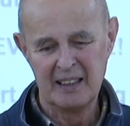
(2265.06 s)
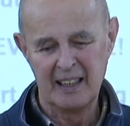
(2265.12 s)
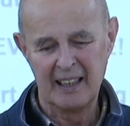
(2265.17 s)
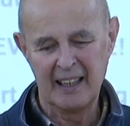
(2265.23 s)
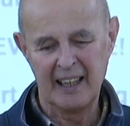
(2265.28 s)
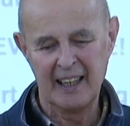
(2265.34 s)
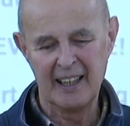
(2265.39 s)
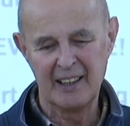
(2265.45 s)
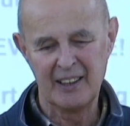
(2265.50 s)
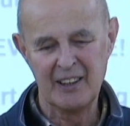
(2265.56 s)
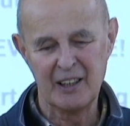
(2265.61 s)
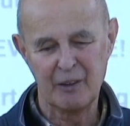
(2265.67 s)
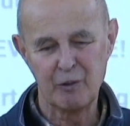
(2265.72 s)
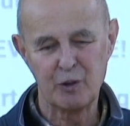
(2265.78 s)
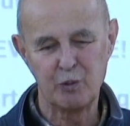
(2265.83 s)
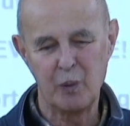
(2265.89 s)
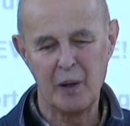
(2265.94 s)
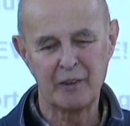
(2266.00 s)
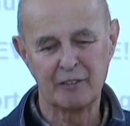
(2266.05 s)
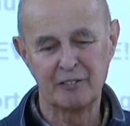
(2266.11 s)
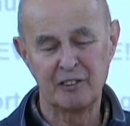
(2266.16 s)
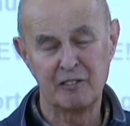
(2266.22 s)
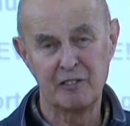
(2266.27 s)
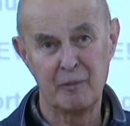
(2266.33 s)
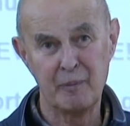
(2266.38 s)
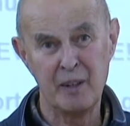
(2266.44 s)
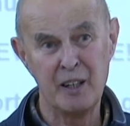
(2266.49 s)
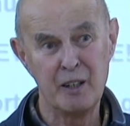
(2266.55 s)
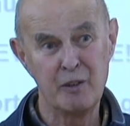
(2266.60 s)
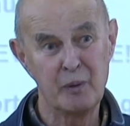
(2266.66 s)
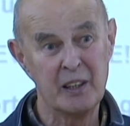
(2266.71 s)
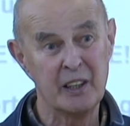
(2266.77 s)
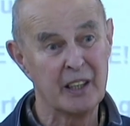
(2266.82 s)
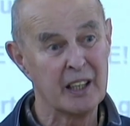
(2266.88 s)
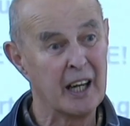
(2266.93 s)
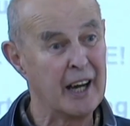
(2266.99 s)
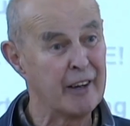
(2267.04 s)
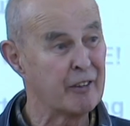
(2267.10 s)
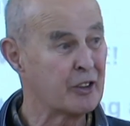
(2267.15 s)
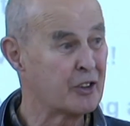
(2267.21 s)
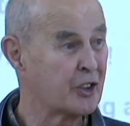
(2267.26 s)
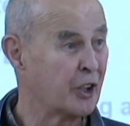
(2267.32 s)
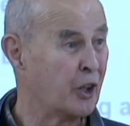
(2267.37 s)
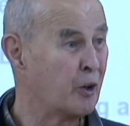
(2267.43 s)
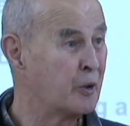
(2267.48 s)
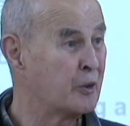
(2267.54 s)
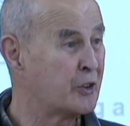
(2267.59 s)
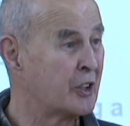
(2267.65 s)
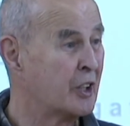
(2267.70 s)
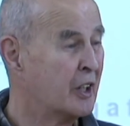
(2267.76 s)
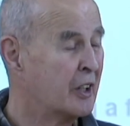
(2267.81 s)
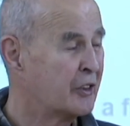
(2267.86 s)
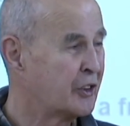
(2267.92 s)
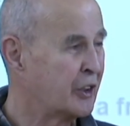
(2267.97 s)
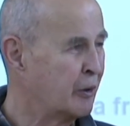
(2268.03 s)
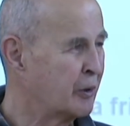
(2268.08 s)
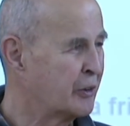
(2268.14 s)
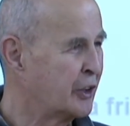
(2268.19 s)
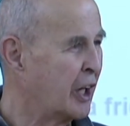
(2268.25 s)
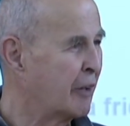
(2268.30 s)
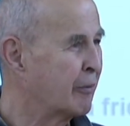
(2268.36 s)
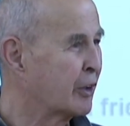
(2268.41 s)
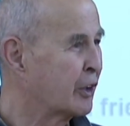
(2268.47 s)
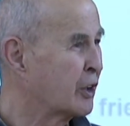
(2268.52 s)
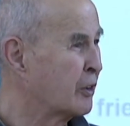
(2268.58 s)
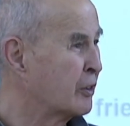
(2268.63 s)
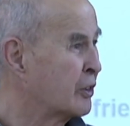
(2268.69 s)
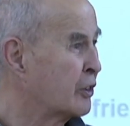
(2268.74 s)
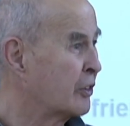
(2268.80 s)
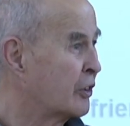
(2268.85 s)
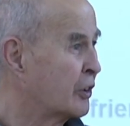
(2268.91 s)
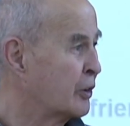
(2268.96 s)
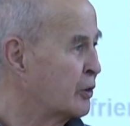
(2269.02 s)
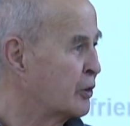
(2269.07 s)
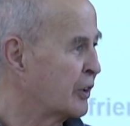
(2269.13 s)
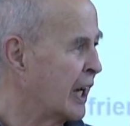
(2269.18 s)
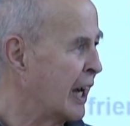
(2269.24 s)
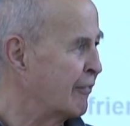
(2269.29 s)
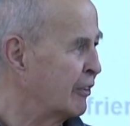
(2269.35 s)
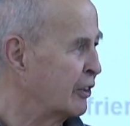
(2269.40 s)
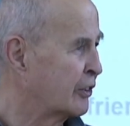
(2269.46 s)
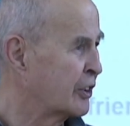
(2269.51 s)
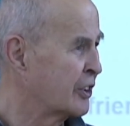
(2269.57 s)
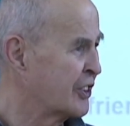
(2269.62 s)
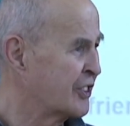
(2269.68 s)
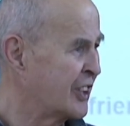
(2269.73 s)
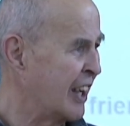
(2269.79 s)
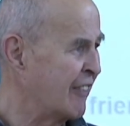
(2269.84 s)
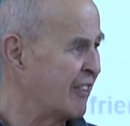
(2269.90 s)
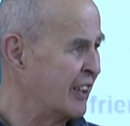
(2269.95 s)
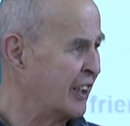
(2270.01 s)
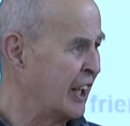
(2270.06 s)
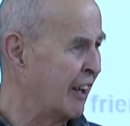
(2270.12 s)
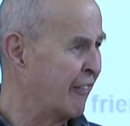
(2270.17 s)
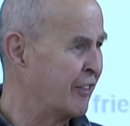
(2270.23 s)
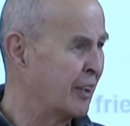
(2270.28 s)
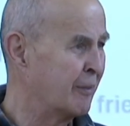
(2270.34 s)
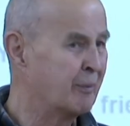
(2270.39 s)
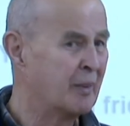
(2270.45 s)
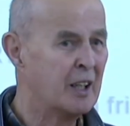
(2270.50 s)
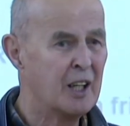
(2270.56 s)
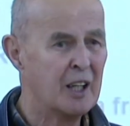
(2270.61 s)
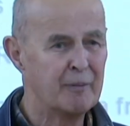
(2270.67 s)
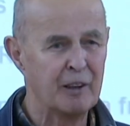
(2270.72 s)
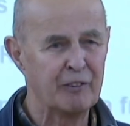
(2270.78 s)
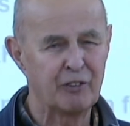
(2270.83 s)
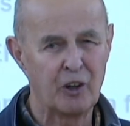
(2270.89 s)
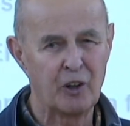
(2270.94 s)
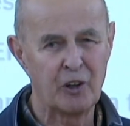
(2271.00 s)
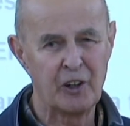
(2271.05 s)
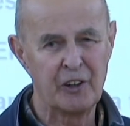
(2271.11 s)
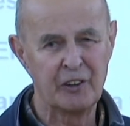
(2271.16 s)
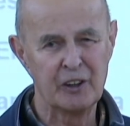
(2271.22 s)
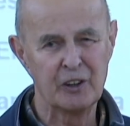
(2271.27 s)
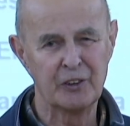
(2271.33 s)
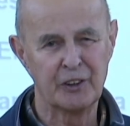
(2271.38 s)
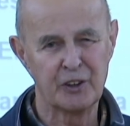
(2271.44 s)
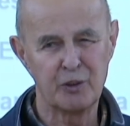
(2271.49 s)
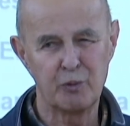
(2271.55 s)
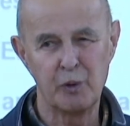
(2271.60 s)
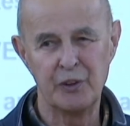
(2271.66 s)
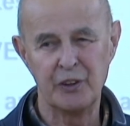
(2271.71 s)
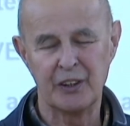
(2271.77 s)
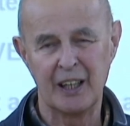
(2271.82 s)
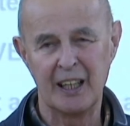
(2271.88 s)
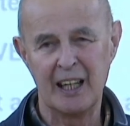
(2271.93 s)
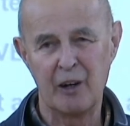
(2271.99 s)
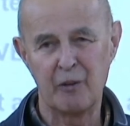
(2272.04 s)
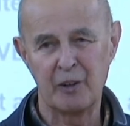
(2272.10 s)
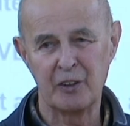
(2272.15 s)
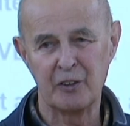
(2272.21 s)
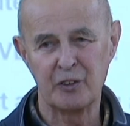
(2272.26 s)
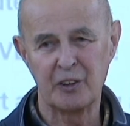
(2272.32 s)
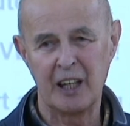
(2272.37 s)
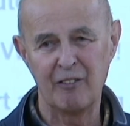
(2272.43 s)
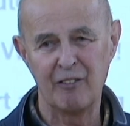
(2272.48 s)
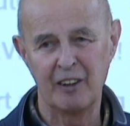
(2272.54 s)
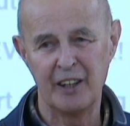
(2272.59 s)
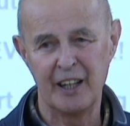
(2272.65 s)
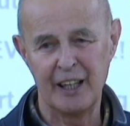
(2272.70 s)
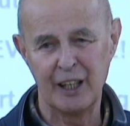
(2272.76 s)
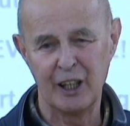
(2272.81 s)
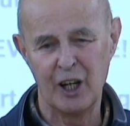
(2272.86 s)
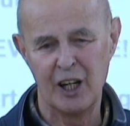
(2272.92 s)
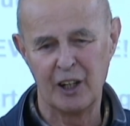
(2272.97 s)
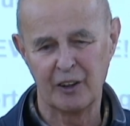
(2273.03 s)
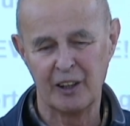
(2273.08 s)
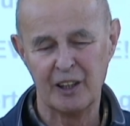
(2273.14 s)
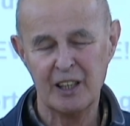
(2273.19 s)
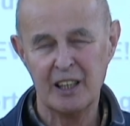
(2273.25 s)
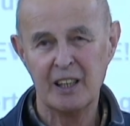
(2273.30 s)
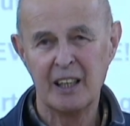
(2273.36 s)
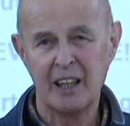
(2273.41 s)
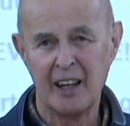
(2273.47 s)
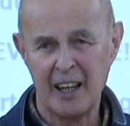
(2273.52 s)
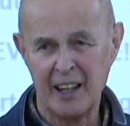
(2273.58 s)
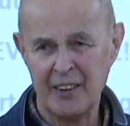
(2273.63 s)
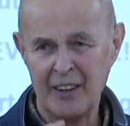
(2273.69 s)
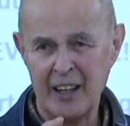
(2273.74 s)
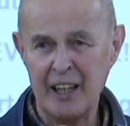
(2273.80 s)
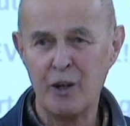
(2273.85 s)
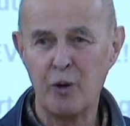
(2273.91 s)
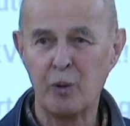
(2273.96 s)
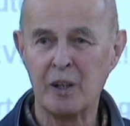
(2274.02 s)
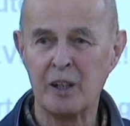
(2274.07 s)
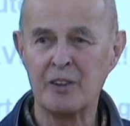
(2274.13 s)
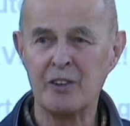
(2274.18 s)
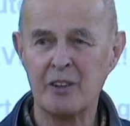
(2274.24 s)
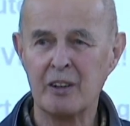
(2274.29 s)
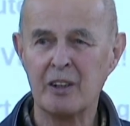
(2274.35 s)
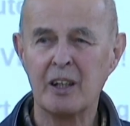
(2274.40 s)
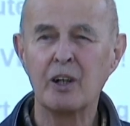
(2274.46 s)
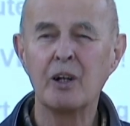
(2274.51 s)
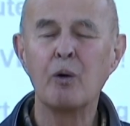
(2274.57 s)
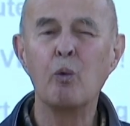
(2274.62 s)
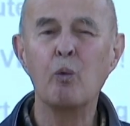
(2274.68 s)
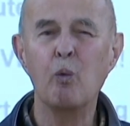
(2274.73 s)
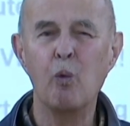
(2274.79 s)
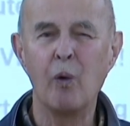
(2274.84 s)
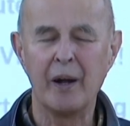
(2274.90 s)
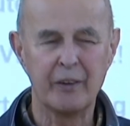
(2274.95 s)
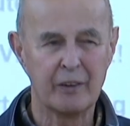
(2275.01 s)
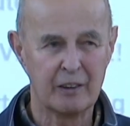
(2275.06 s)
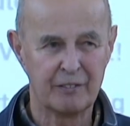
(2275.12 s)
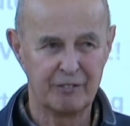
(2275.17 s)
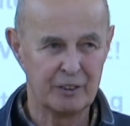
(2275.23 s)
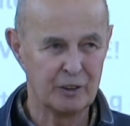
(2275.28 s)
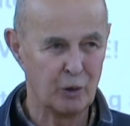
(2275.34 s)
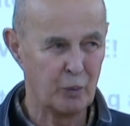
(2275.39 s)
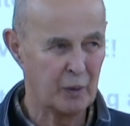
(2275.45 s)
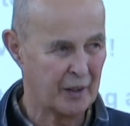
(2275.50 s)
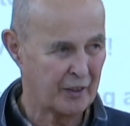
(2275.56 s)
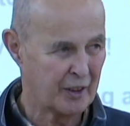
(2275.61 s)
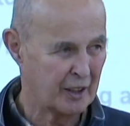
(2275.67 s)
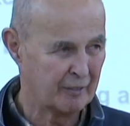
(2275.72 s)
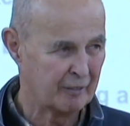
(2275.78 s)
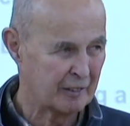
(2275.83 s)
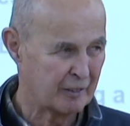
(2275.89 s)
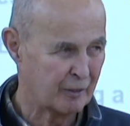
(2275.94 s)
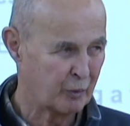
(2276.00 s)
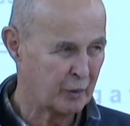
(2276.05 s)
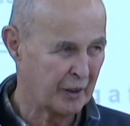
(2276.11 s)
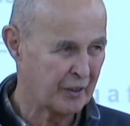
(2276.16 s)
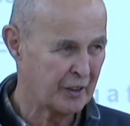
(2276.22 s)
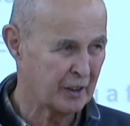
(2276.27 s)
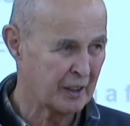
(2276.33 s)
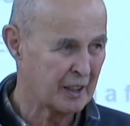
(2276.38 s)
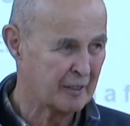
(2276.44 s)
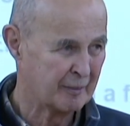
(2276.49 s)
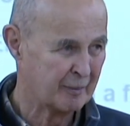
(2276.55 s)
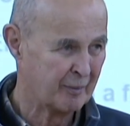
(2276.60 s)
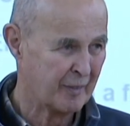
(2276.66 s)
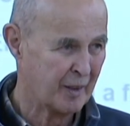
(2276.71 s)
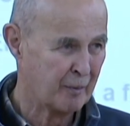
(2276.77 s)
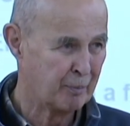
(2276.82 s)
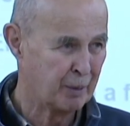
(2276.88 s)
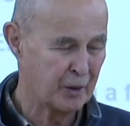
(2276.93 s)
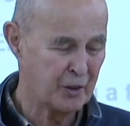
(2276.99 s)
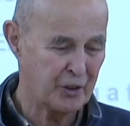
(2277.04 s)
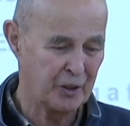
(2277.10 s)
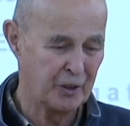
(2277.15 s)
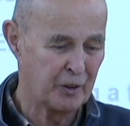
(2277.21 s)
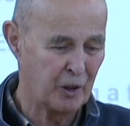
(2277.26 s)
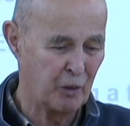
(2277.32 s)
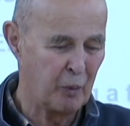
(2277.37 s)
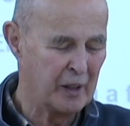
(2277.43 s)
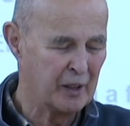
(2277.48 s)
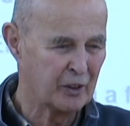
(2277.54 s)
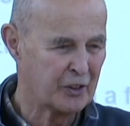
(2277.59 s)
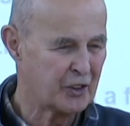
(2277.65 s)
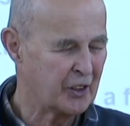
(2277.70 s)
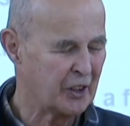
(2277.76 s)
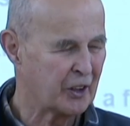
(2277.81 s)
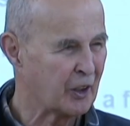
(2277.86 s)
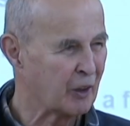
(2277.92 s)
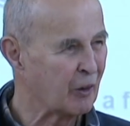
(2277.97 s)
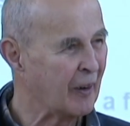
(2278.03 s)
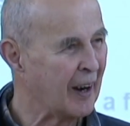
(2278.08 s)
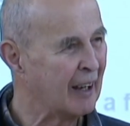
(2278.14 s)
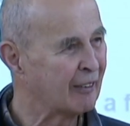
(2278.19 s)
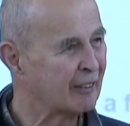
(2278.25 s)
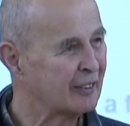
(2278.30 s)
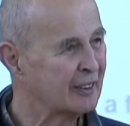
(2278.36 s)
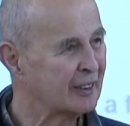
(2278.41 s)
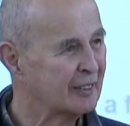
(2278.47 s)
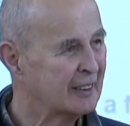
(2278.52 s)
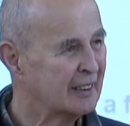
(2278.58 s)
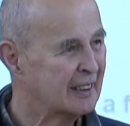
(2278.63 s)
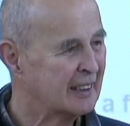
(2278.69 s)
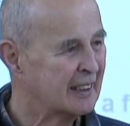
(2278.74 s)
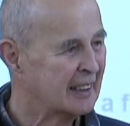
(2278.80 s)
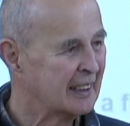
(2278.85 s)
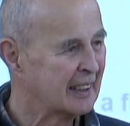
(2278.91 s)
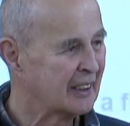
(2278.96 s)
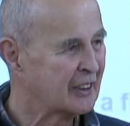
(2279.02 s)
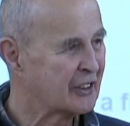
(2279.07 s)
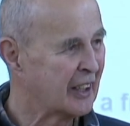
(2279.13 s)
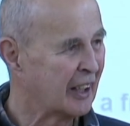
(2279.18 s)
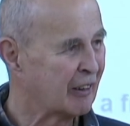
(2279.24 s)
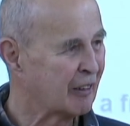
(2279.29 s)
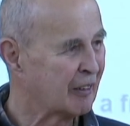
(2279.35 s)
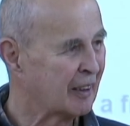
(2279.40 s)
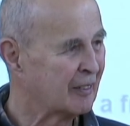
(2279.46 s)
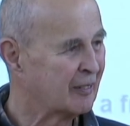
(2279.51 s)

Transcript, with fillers: And it was wonderful for me. We did 100 shows. She was able to, to travel to 70 of them before her illness wouldn't allow her to travel any longer. And they were wonderful with, them, with her, pushing her wheelchair around, etc.